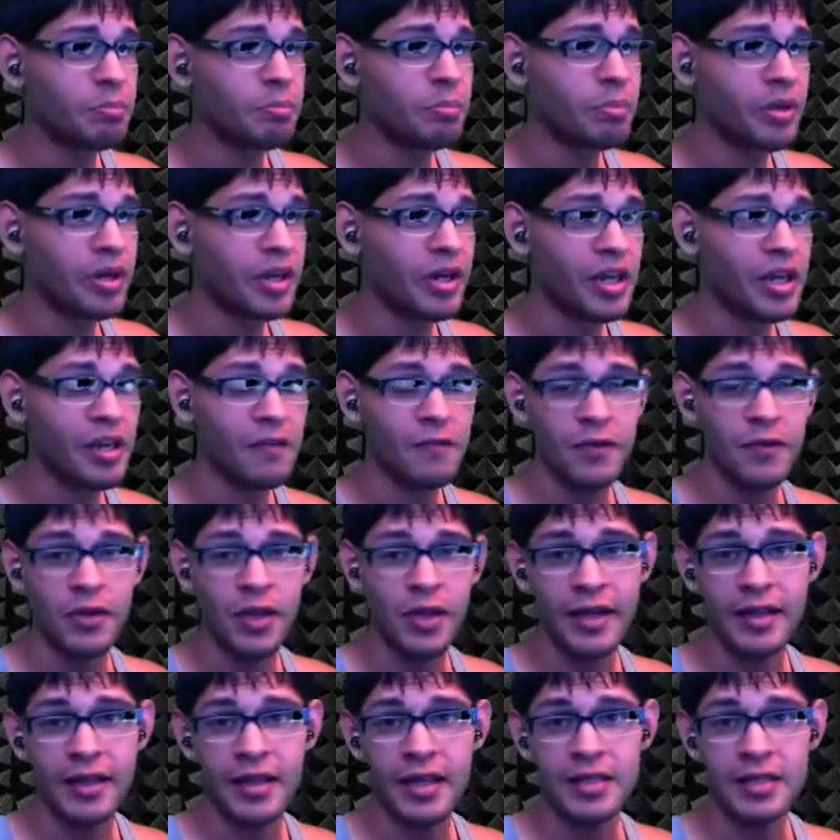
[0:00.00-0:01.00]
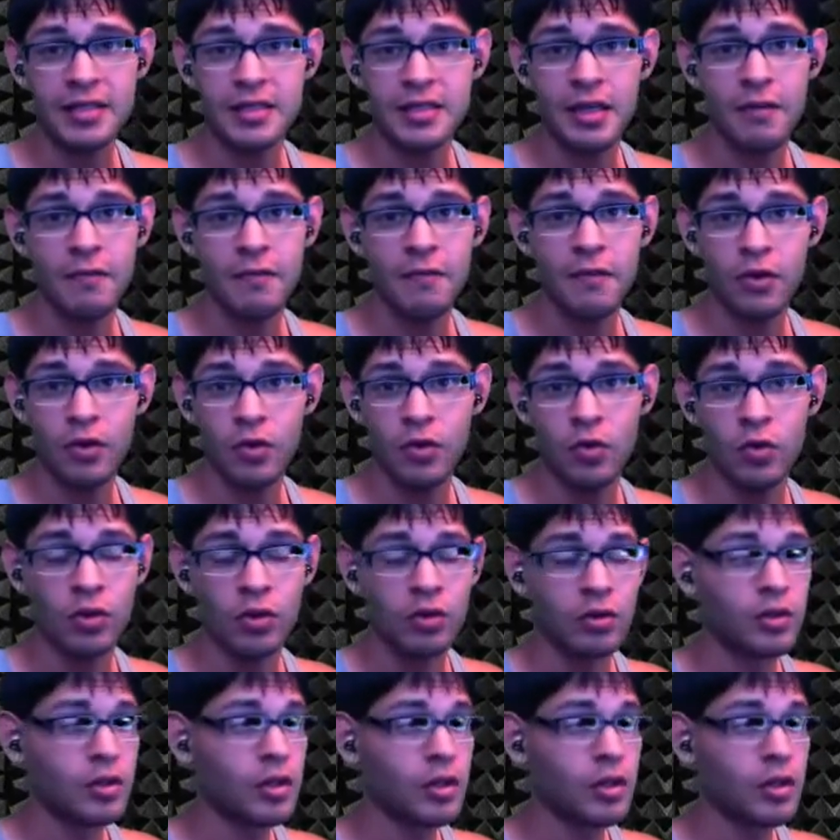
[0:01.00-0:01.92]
but if you like that stuff, cool.